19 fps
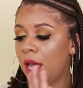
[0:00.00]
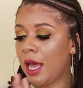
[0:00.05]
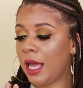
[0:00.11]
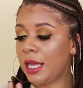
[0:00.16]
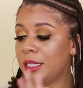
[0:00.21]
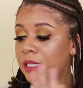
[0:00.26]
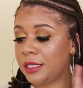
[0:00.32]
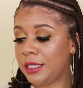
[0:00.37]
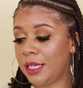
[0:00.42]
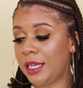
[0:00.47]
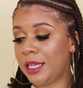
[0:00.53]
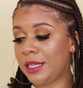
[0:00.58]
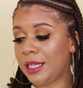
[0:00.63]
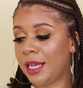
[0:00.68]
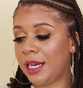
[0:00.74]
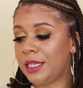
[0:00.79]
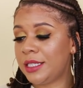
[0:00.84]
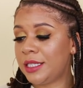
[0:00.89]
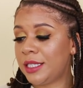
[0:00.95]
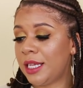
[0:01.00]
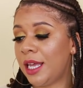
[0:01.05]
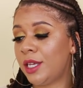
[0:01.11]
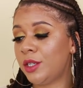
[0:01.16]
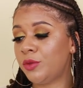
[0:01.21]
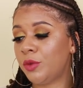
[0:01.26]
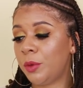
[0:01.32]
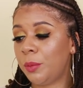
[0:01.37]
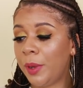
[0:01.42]
I see that it
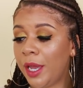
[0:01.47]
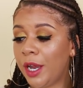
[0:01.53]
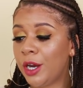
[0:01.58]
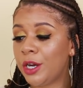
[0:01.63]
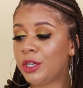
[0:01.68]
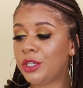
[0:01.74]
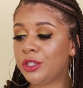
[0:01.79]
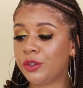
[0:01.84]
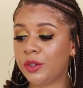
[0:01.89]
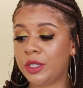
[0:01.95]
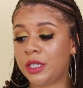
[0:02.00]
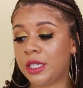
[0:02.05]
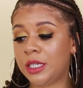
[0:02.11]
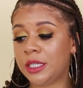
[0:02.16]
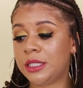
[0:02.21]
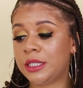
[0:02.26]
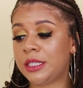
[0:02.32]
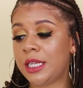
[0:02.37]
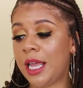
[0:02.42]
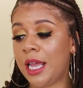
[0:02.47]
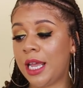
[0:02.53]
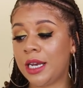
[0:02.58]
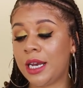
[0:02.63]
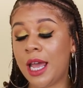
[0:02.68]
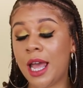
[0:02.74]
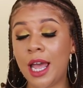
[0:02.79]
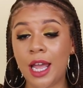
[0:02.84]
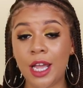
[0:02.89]
says repairs, strengthens,
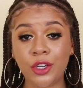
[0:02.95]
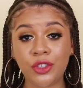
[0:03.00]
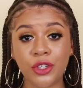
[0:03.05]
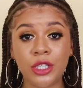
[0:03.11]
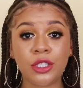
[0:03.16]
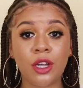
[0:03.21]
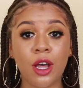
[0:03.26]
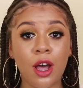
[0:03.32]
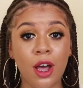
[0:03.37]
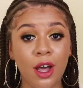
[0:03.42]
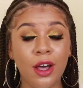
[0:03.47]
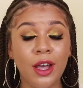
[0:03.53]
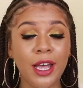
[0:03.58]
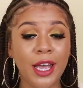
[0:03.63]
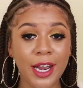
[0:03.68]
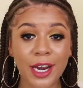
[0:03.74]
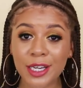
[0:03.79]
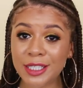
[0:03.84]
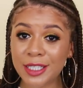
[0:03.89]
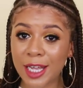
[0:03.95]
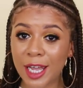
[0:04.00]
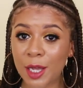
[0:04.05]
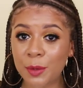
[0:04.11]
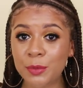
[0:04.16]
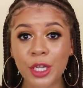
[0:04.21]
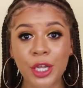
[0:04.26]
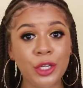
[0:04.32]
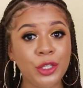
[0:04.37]
and hydrates all hair
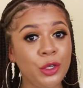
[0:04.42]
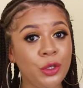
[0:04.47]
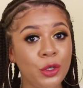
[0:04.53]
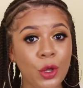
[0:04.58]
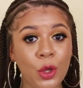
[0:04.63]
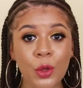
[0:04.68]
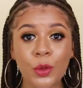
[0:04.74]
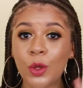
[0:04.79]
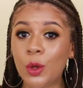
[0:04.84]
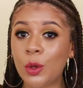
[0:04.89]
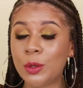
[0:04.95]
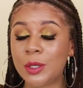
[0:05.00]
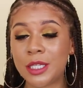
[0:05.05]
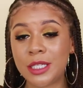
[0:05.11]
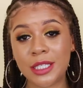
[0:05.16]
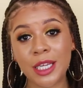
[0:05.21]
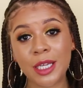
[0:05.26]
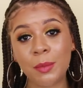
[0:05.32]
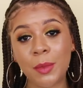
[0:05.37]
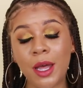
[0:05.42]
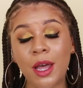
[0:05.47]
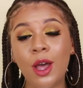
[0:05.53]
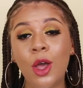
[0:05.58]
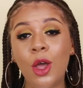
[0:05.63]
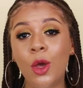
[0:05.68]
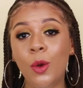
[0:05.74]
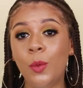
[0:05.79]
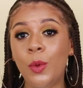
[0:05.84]
types, and you know the whole
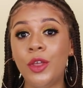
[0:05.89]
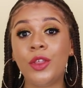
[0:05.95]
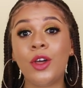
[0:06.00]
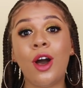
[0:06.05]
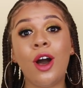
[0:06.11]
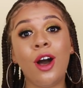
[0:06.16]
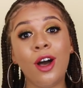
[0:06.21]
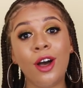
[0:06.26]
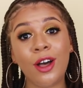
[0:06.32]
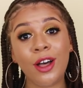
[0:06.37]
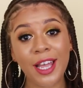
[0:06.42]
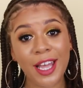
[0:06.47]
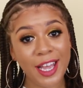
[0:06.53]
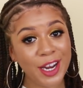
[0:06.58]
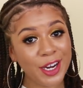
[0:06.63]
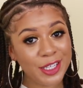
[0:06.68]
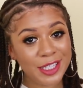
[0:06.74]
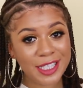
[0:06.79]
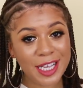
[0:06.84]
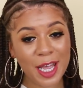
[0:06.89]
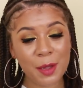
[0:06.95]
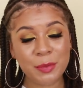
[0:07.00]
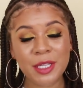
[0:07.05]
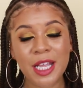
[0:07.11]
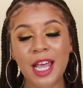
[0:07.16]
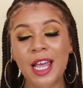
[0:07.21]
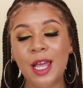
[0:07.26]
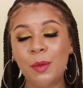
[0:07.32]
stigma with all hair
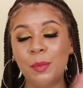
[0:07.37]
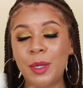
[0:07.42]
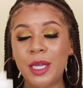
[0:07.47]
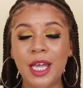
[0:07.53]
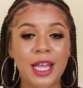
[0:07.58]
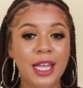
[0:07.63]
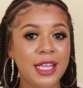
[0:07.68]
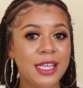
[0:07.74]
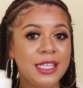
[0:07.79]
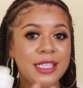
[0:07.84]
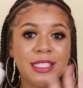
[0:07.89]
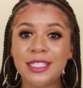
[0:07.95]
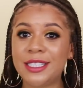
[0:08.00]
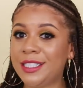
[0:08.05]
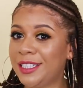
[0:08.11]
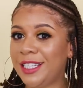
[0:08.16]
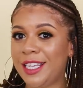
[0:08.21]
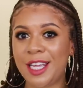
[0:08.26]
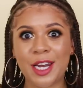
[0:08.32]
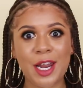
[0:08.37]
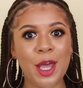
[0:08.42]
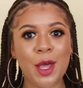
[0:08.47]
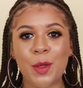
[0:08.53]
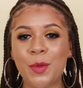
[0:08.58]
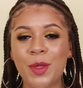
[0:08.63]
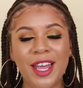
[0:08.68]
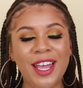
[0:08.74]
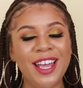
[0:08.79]
types, because you
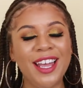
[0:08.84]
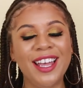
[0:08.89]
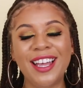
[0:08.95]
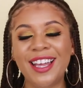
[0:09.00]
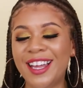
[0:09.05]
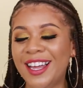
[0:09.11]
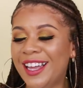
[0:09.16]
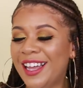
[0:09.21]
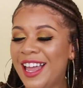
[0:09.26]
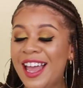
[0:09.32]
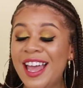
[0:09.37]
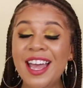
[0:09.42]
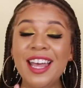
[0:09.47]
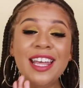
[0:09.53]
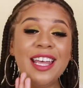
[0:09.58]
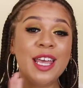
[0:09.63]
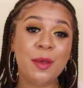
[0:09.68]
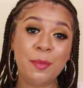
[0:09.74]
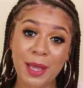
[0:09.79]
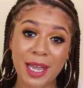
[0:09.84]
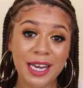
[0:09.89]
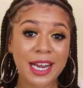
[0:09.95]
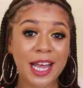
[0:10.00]
know it may